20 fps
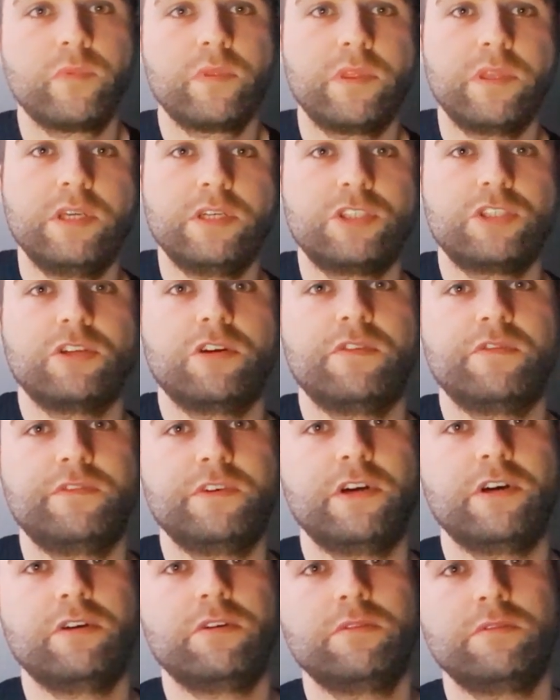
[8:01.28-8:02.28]
this
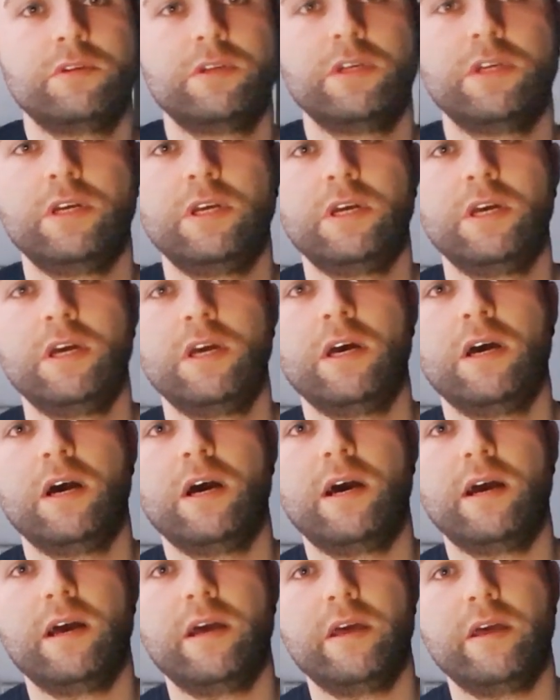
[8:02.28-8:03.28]
Charvel,
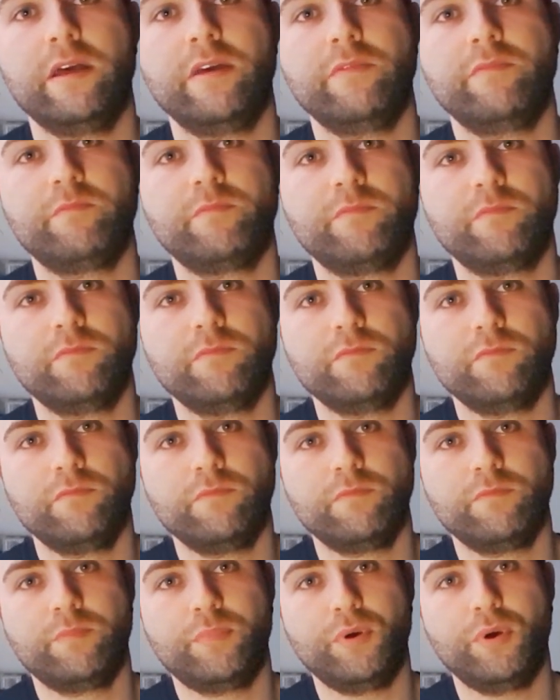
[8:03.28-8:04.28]
I
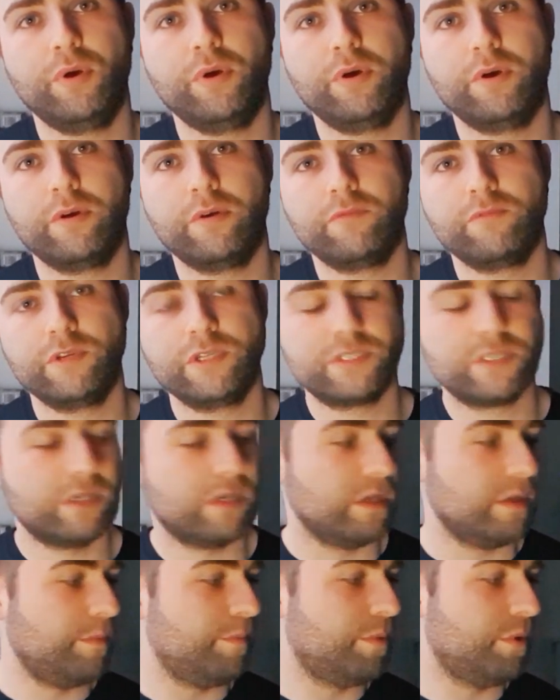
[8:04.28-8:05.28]
put
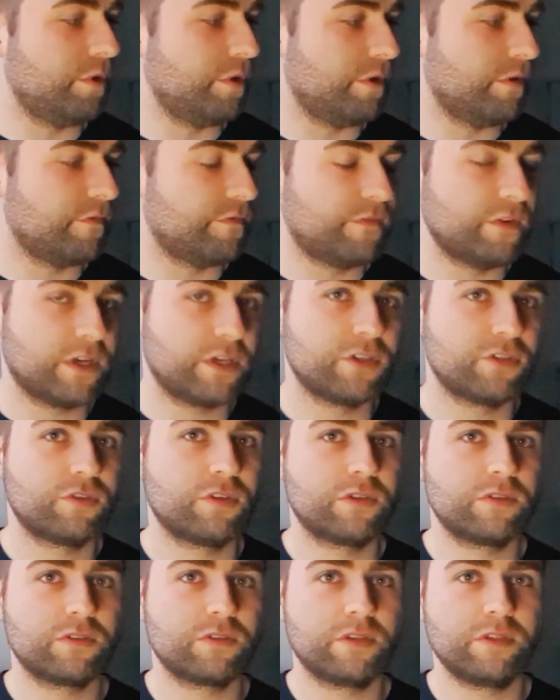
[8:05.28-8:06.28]
recently put thicker
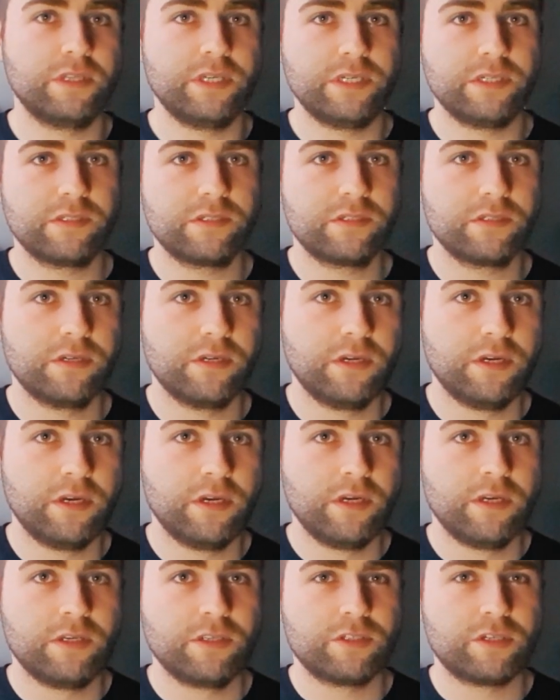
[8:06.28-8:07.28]
strings on this.
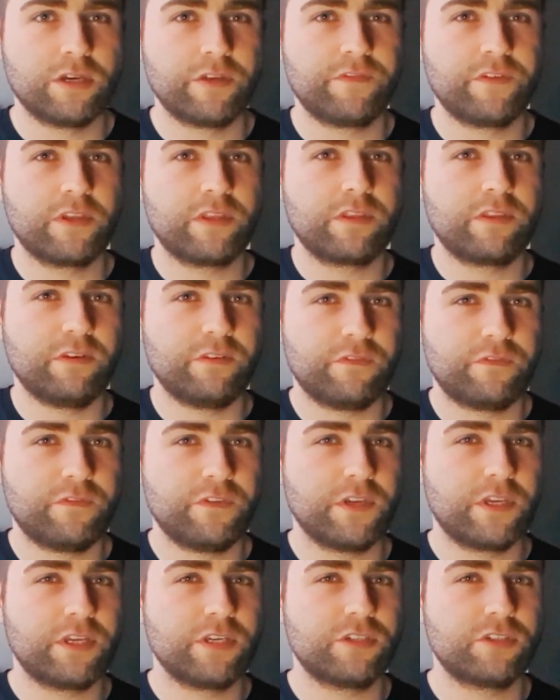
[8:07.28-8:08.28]
So I think the
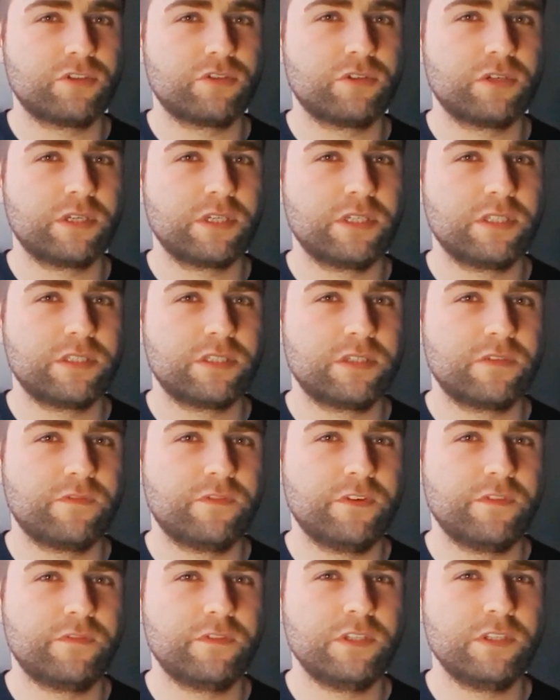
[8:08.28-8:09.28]
thickest string is
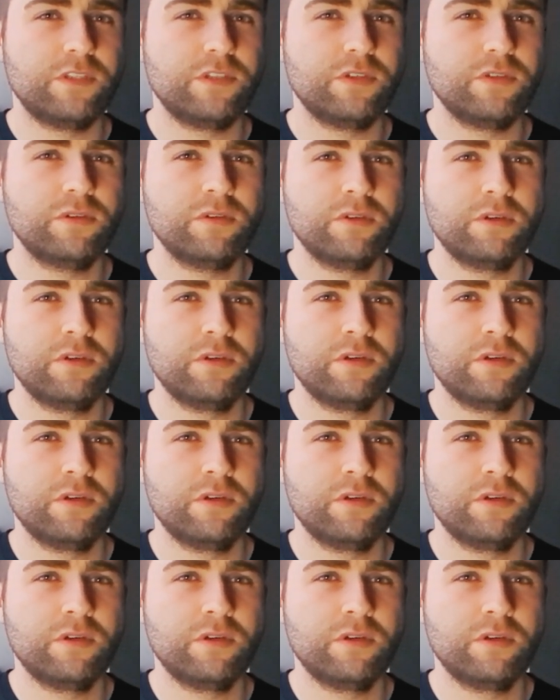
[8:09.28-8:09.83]
52,